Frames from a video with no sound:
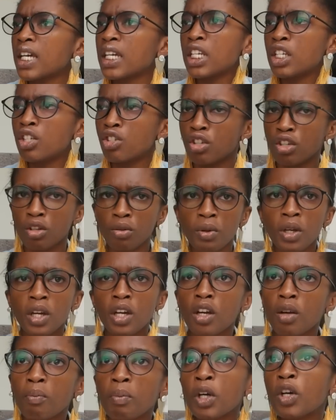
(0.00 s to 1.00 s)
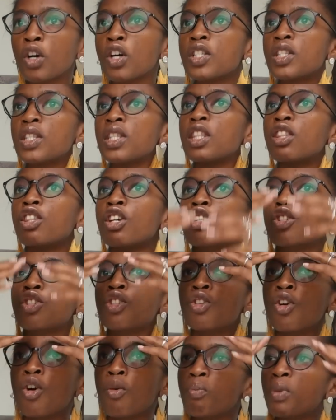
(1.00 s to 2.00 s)
I need you to, because
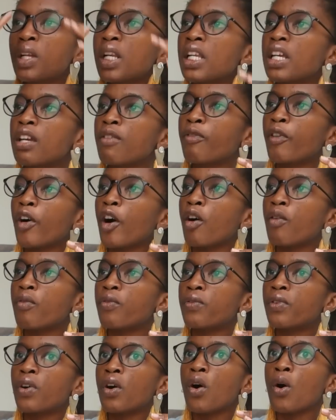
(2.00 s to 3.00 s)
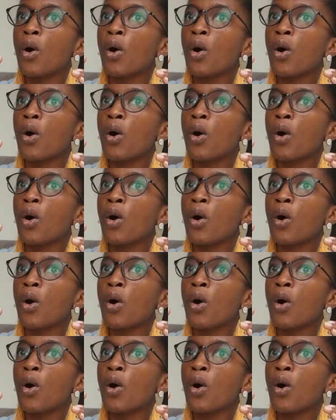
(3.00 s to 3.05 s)
there's no belief of,